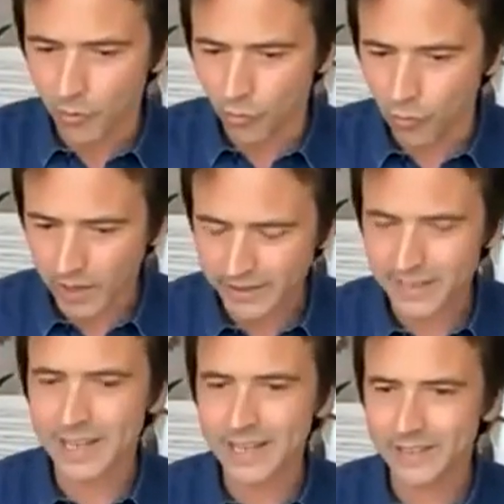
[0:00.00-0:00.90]

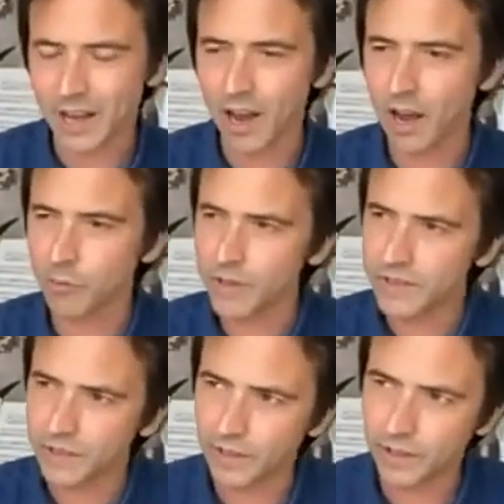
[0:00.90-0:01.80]
how
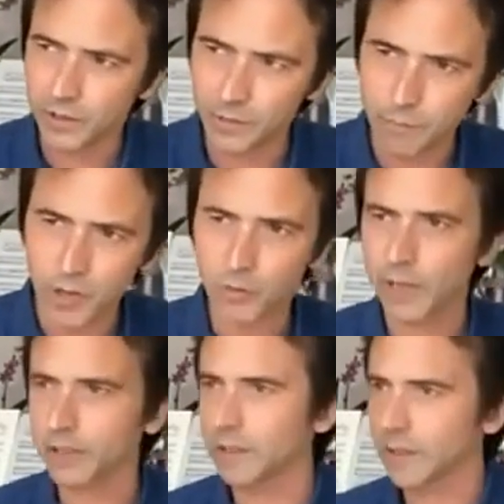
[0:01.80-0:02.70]
is the
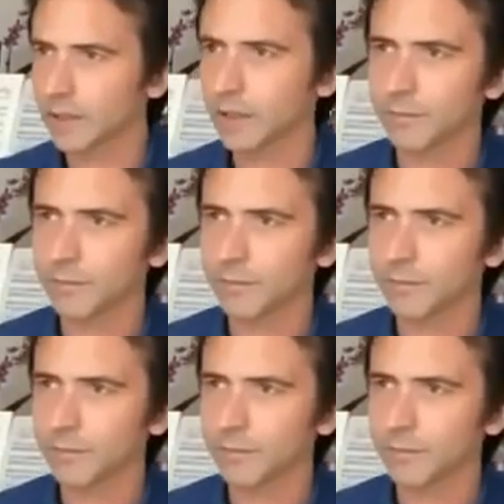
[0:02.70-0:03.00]
Menuet